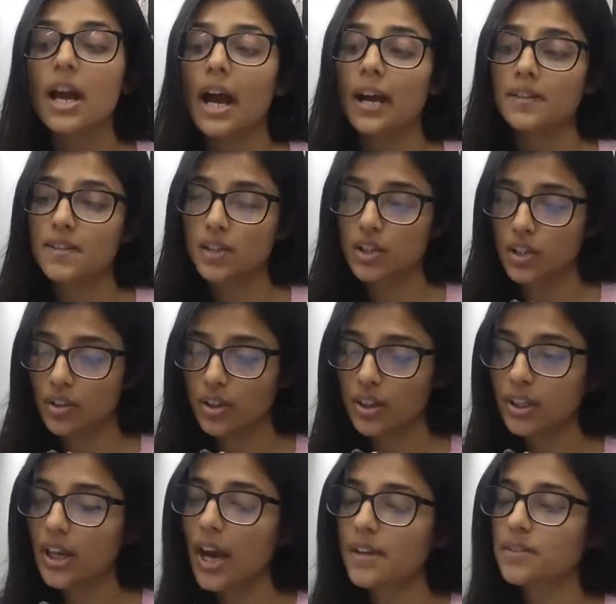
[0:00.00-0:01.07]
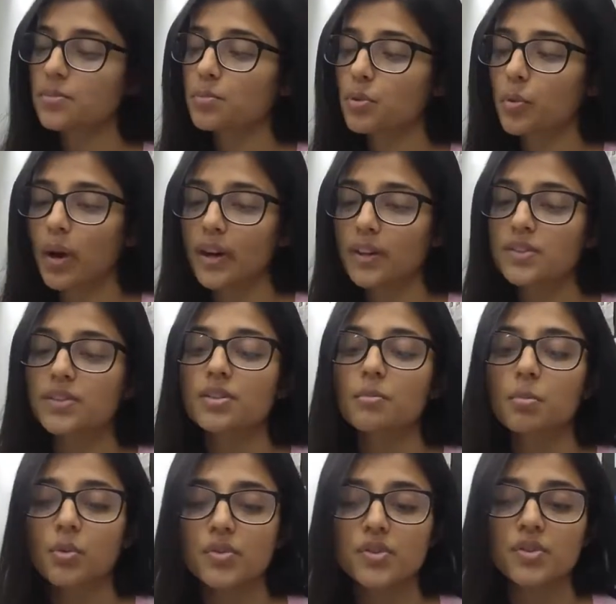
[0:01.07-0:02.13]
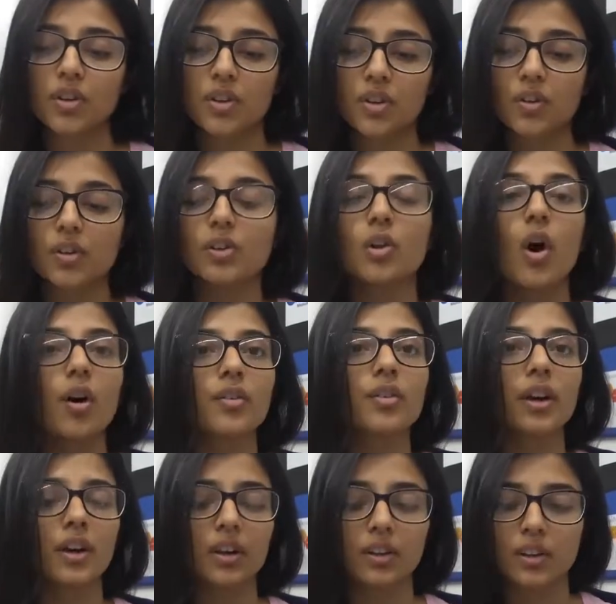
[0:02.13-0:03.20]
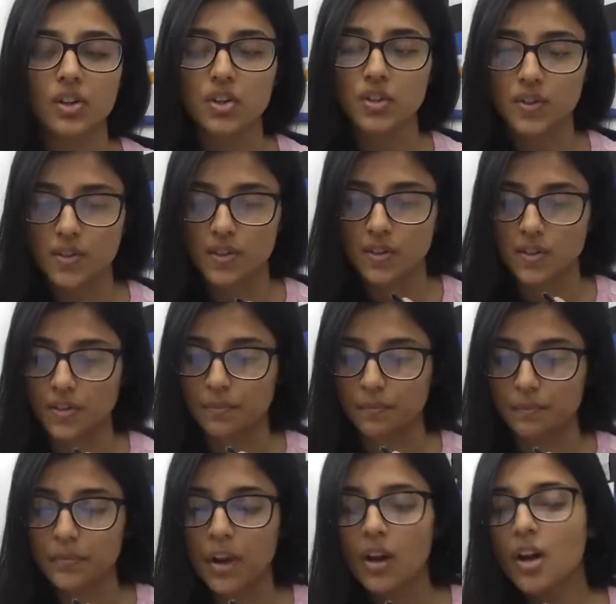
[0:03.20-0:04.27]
and security, as it provides the most secure lock recognition system.